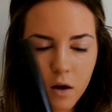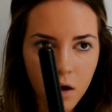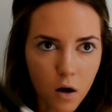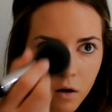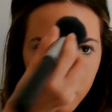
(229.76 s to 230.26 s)

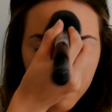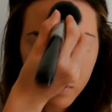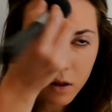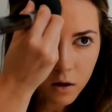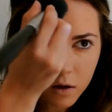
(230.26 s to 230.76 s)
all of
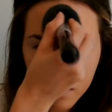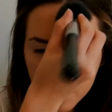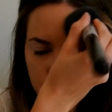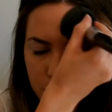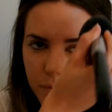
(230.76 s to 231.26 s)
the
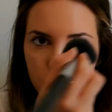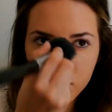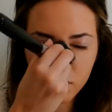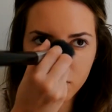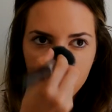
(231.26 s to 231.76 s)

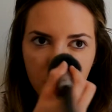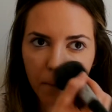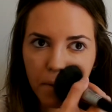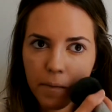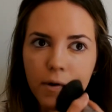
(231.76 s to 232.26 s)

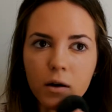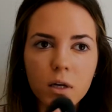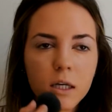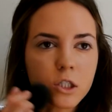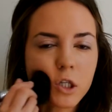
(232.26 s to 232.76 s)

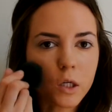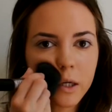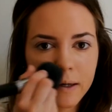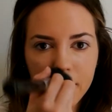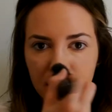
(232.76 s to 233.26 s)
foundation
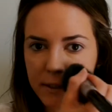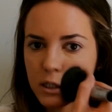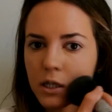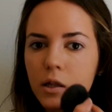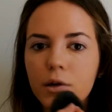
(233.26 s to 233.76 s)
and
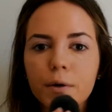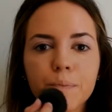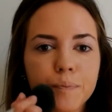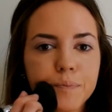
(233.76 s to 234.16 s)
concealer.